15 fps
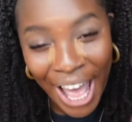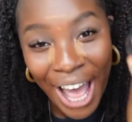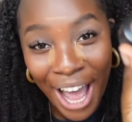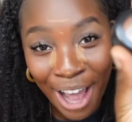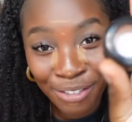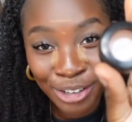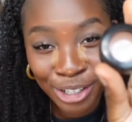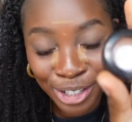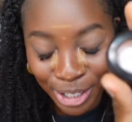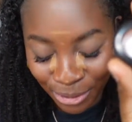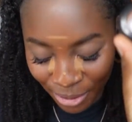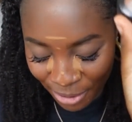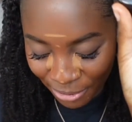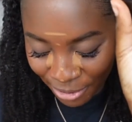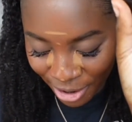I've used this
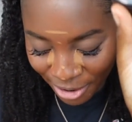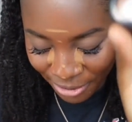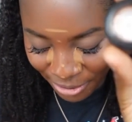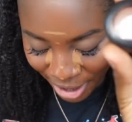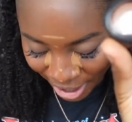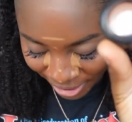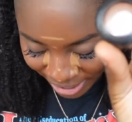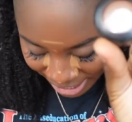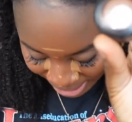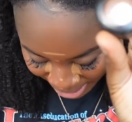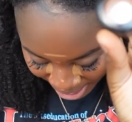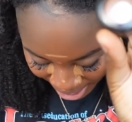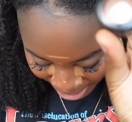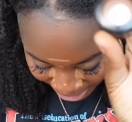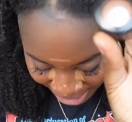one for a very
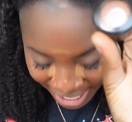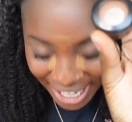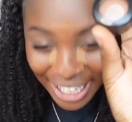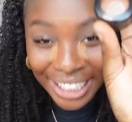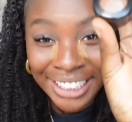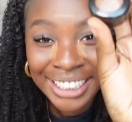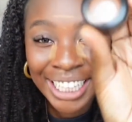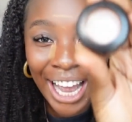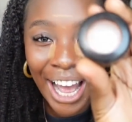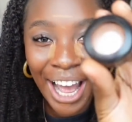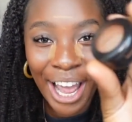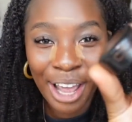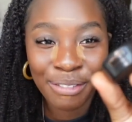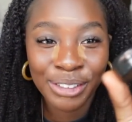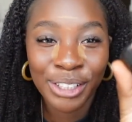long
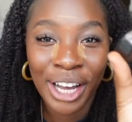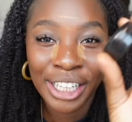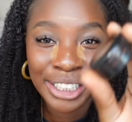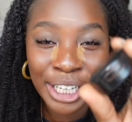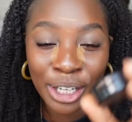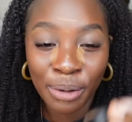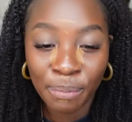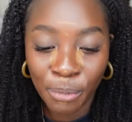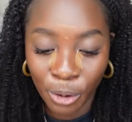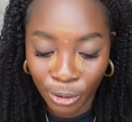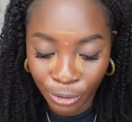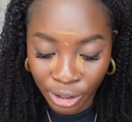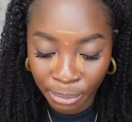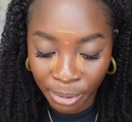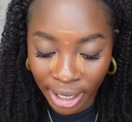time. So I take a
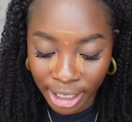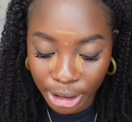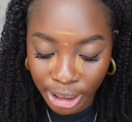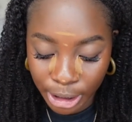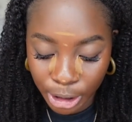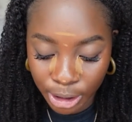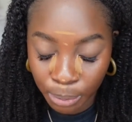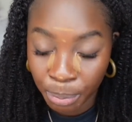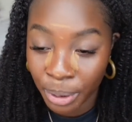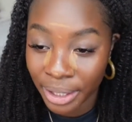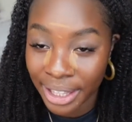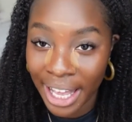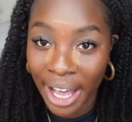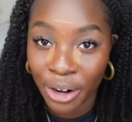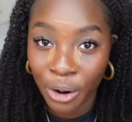Morphe brush and just
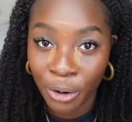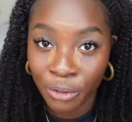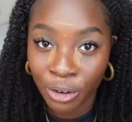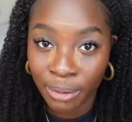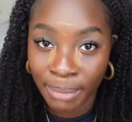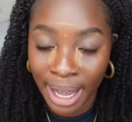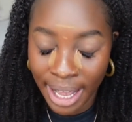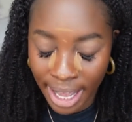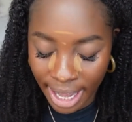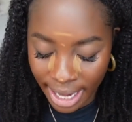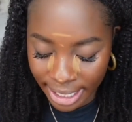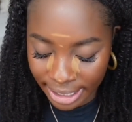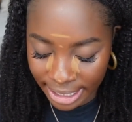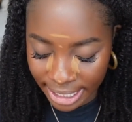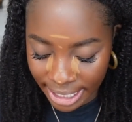put that over my
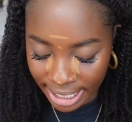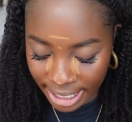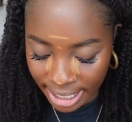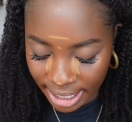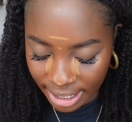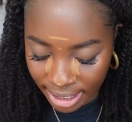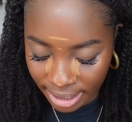eyelid.